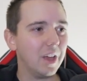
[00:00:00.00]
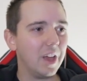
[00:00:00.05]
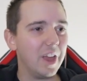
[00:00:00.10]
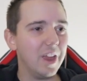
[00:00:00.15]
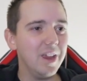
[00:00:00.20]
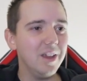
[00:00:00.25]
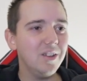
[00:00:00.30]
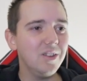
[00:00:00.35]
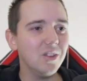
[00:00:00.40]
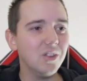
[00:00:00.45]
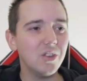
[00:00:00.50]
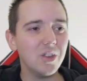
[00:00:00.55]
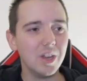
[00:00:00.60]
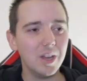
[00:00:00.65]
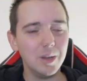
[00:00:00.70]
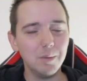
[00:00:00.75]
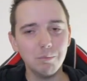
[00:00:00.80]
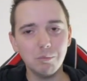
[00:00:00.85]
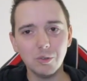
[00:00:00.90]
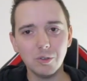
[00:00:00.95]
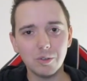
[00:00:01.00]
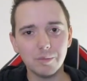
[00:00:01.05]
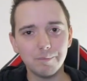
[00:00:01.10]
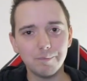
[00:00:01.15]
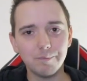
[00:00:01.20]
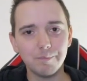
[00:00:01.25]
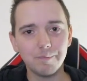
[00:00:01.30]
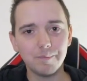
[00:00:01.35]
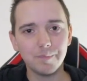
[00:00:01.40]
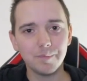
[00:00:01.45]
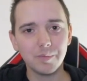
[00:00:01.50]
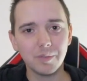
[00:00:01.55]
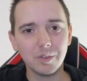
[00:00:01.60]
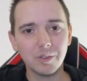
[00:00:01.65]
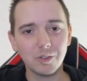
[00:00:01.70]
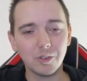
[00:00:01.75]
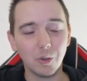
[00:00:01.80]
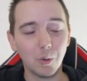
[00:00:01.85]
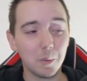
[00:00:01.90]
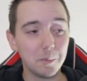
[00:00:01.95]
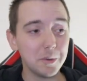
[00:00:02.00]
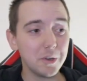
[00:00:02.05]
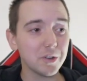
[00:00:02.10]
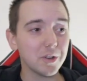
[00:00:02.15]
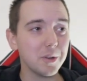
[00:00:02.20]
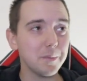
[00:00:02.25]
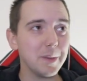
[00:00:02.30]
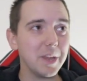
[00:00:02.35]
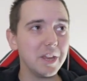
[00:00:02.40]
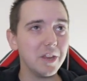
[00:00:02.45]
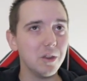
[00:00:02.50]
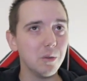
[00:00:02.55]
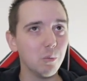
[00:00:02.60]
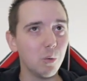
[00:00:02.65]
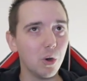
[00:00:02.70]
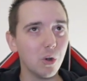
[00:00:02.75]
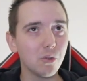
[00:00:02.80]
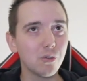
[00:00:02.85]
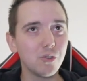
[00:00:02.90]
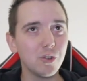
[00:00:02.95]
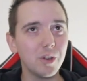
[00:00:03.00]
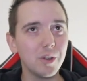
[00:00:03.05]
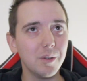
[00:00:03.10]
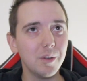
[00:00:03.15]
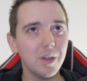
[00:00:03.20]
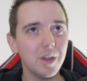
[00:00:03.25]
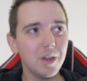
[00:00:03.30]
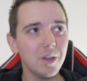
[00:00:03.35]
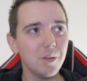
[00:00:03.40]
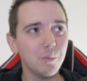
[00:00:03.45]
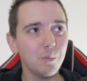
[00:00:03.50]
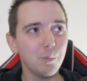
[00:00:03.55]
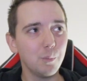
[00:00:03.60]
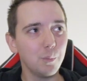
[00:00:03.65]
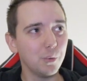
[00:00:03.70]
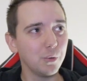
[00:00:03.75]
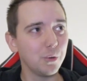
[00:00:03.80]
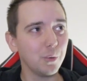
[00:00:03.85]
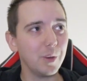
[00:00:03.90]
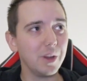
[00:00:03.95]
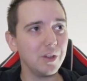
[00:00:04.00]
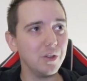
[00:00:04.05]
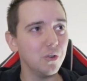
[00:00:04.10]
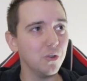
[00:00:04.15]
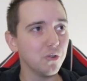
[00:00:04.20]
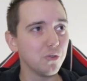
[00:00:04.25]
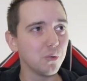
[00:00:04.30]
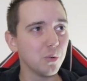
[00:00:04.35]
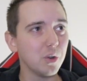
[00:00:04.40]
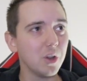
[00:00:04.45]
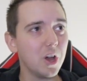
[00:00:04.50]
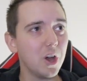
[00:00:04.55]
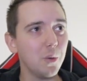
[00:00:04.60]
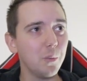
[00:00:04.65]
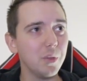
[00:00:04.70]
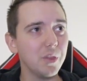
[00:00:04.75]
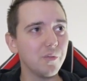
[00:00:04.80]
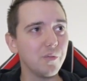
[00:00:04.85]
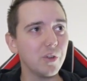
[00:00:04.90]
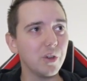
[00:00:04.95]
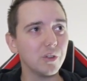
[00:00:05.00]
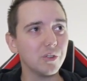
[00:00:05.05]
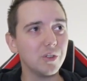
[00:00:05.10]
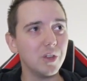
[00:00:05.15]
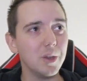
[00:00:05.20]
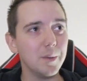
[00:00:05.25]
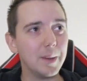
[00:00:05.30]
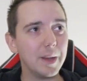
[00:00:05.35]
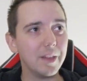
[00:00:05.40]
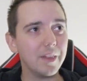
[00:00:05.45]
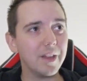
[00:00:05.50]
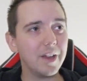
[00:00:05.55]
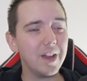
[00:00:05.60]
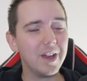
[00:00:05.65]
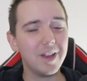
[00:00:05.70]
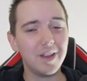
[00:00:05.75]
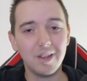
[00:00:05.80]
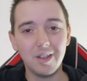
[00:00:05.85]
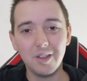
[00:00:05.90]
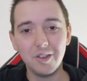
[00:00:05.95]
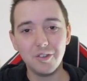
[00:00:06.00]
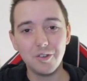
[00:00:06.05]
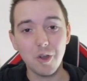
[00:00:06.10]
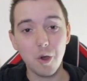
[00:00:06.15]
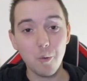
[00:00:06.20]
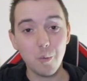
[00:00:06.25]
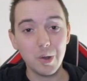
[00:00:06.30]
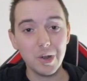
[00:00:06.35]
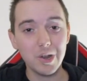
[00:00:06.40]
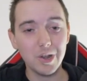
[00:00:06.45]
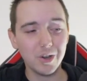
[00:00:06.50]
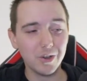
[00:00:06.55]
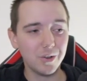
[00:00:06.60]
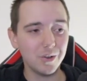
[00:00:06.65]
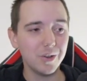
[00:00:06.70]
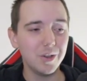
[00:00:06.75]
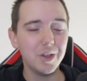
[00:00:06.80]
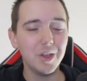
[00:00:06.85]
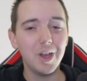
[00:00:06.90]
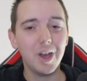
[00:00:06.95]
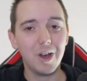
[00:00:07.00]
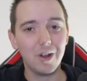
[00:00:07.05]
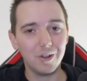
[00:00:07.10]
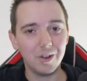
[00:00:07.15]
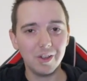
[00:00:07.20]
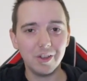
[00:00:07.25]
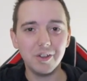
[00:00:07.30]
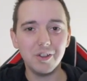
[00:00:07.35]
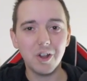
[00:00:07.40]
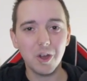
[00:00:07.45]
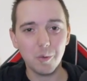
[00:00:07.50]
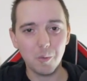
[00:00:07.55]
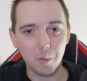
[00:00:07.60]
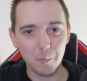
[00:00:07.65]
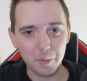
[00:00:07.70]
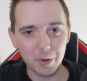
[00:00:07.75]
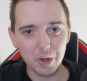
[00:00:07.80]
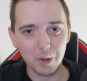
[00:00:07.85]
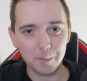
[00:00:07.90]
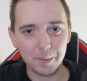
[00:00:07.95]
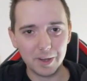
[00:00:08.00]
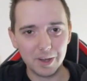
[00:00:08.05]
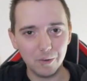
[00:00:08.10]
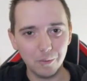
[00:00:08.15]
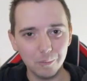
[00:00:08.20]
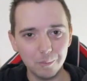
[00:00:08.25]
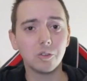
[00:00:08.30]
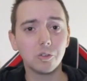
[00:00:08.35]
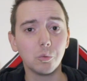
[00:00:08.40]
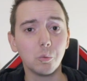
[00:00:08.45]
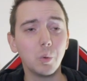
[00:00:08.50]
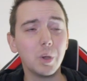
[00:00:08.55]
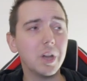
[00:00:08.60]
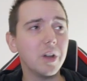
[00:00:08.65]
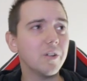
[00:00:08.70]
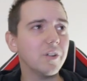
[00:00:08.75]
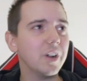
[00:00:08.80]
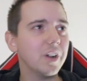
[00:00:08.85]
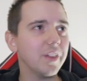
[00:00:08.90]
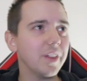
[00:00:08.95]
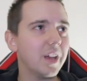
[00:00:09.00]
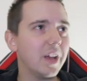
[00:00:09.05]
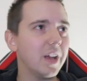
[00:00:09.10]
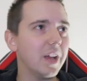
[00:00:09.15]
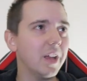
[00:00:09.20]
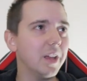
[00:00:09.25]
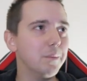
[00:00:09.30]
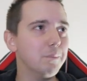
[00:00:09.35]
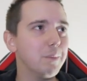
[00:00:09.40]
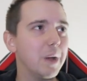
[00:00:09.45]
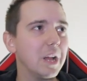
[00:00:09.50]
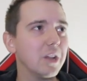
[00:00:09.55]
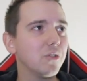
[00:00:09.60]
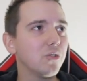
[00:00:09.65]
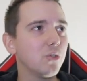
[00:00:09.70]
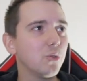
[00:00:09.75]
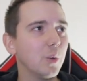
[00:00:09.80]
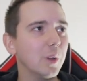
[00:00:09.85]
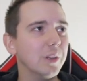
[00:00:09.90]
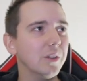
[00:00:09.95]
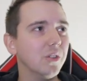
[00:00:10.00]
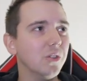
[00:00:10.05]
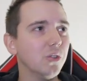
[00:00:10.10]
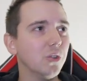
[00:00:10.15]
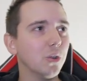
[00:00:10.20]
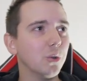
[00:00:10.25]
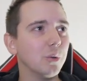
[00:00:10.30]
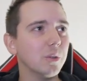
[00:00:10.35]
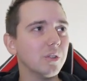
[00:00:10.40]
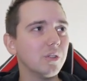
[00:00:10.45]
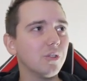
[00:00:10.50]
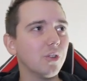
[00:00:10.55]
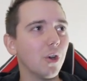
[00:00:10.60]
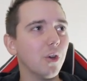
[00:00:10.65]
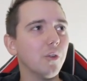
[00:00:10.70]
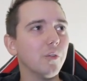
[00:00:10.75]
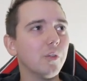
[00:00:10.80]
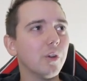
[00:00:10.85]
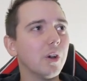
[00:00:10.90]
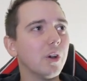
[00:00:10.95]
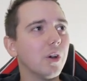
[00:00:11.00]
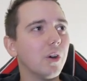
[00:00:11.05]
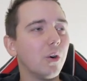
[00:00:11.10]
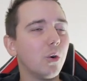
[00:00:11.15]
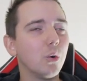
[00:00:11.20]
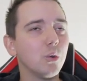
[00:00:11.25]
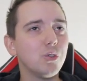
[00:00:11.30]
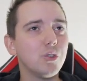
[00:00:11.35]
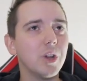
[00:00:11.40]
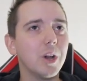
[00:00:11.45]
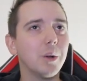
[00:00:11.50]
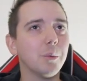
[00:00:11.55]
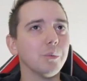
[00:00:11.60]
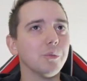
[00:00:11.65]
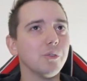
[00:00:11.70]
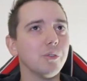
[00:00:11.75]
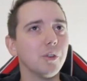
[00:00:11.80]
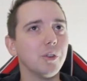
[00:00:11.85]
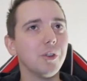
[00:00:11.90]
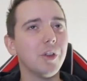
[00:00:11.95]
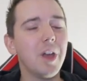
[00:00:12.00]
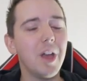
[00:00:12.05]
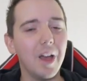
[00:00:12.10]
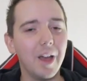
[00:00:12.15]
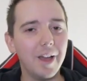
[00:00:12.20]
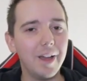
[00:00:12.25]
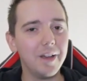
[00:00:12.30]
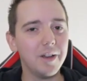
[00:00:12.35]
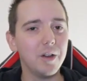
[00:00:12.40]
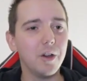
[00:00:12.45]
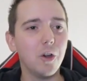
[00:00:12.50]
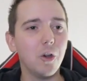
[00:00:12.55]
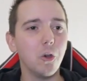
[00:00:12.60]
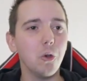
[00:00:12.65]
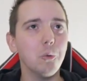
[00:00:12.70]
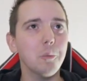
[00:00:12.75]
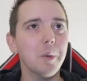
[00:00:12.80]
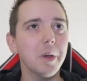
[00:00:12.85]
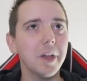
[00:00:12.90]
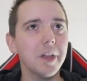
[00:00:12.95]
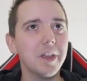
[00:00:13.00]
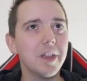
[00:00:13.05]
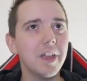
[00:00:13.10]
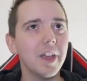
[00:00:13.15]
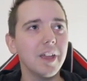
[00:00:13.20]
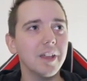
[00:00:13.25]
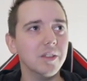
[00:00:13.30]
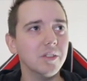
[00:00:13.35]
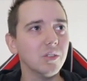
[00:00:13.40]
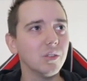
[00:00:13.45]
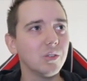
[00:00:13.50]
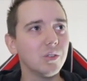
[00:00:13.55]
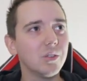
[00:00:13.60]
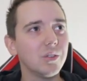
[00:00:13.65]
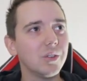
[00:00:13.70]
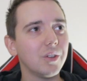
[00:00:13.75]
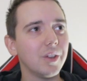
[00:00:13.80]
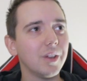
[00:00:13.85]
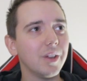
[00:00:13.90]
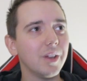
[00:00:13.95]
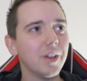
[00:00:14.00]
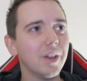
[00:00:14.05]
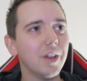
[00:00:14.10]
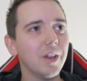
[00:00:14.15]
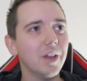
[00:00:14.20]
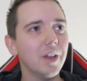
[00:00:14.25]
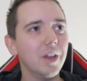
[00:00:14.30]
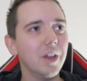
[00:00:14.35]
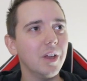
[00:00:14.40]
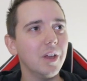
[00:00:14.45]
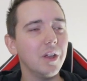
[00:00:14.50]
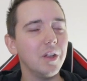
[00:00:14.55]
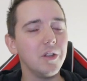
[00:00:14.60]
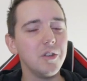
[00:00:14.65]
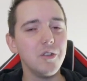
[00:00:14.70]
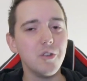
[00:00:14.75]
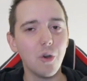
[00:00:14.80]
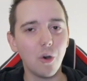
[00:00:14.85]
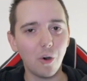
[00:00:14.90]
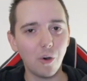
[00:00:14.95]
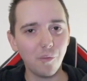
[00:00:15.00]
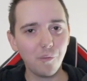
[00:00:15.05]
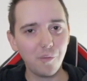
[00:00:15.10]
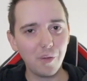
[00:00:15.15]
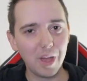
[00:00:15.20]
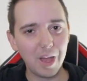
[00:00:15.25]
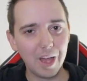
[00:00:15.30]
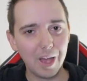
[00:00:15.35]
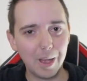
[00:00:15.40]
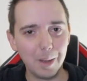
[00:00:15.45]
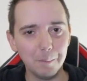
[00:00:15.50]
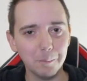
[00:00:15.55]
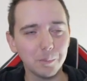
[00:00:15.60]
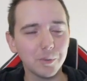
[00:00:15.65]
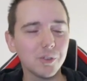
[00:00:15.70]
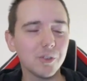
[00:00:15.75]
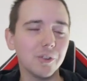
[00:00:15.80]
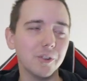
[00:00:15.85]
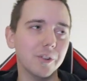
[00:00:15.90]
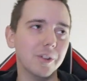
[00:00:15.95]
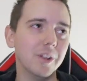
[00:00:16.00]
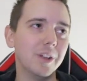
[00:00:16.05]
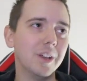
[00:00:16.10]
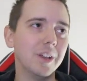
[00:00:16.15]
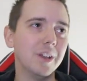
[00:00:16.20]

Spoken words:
80 teams. So I'm not going to make you watch it. We'll do our usual. Are we the first team out the hat? No, we're not. I'll let you know when we come out. So we are out the hat in match 22. It's Dover or Chelmsford at home against Northampton.